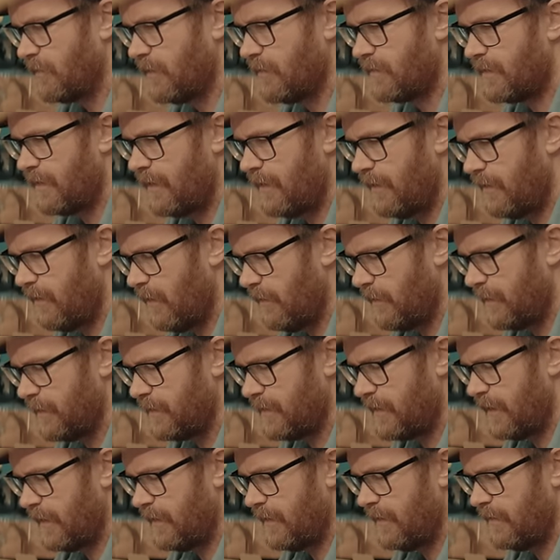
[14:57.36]
also setting up a
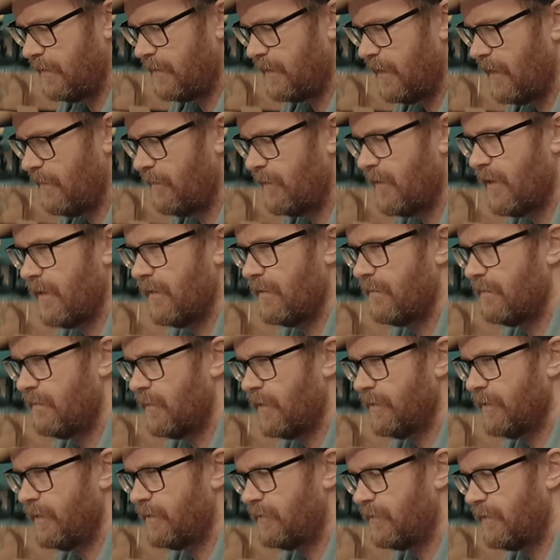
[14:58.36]
second camera,
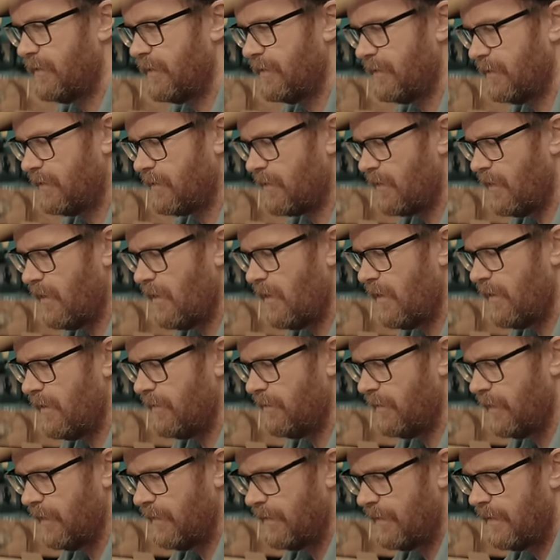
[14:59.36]
monitoring the
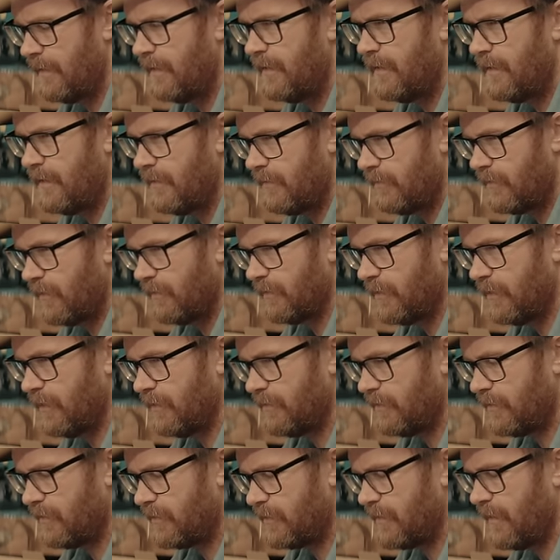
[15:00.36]
carb from the
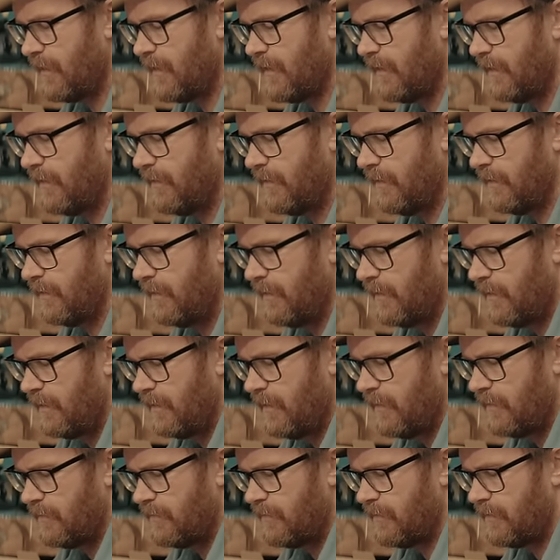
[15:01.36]
other side
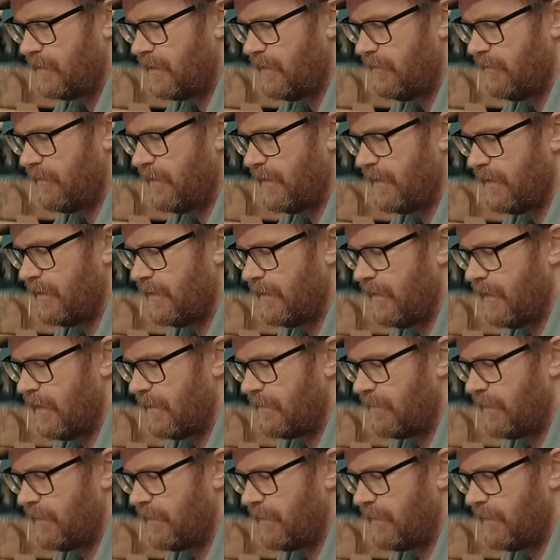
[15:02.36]
to see if we can